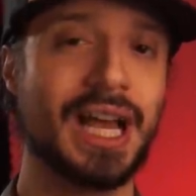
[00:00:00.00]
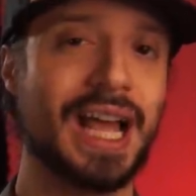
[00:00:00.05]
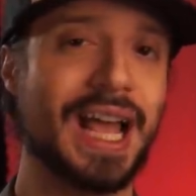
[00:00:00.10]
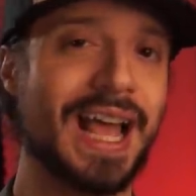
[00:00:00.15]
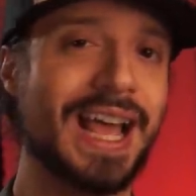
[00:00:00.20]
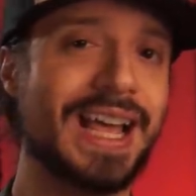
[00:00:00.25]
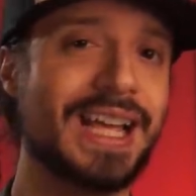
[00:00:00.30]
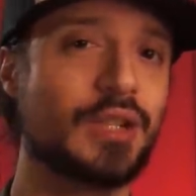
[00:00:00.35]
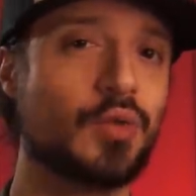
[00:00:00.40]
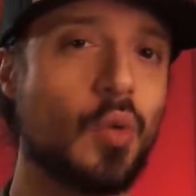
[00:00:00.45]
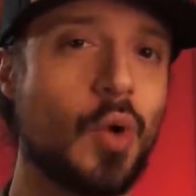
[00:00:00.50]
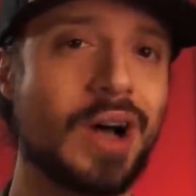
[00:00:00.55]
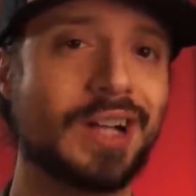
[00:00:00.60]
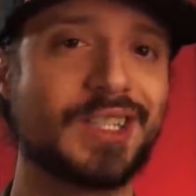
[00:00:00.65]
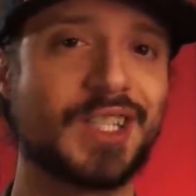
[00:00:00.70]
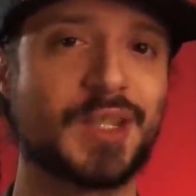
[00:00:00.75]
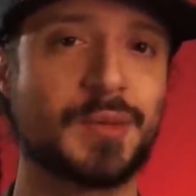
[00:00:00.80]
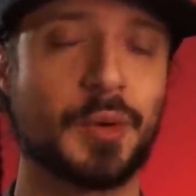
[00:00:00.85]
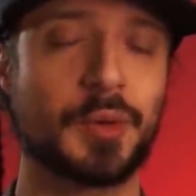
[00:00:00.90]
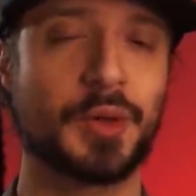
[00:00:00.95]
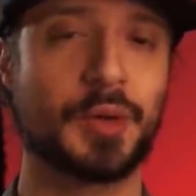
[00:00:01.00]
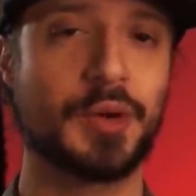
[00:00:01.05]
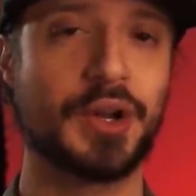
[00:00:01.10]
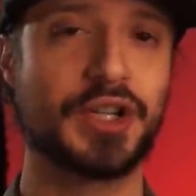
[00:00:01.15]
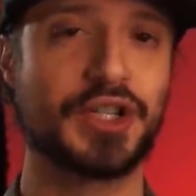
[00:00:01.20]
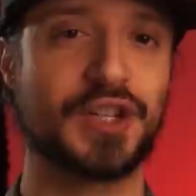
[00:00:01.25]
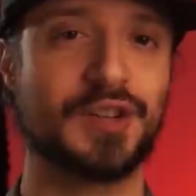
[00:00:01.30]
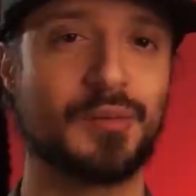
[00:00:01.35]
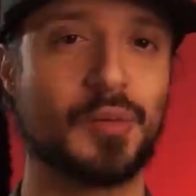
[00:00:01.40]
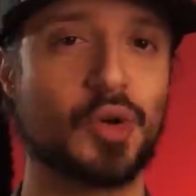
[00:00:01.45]
and want to support the
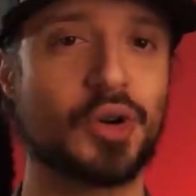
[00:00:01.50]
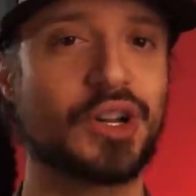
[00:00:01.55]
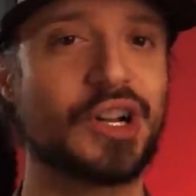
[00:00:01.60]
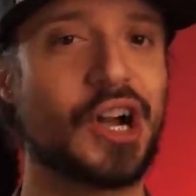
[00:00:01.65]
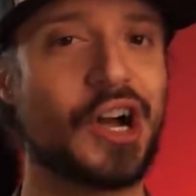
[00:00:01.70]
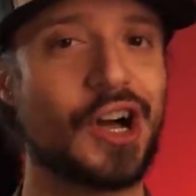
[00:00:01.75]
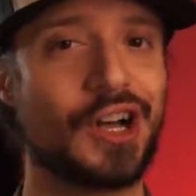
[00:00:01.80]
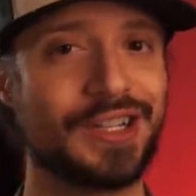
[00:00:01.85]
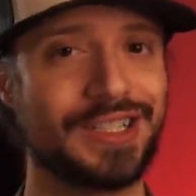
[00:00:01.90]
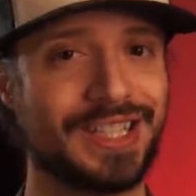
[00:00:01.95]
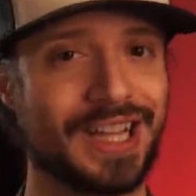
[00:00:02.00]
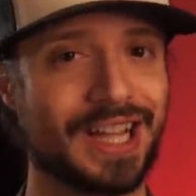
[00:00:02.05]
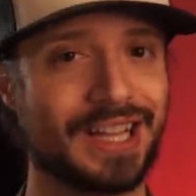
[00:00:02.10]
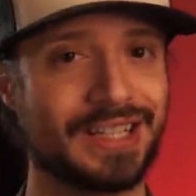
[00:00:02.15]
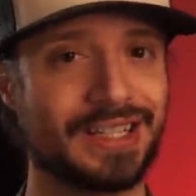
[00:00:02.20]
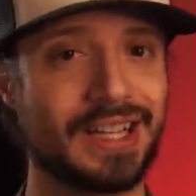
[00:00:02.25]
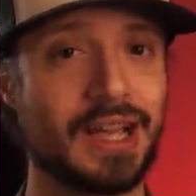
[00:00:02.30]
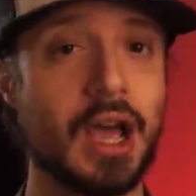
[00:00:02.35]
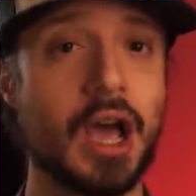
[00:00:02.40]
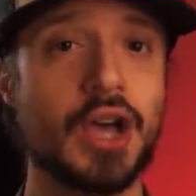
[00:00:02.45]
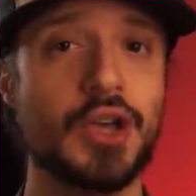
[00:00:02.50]
creation of more content,